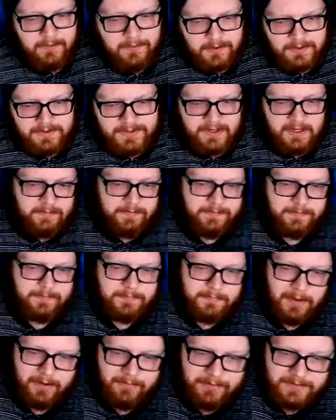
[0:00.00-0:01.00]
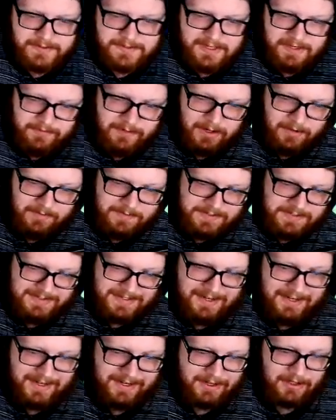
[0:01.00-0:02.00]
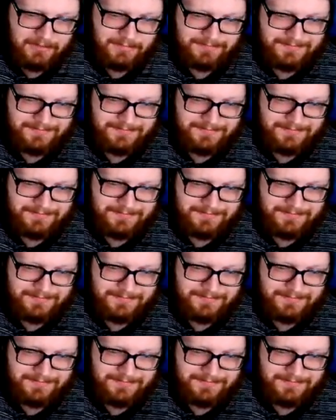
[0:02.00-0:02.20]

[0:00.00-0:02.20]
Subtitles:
feel safe. I feel safe enough to stay here.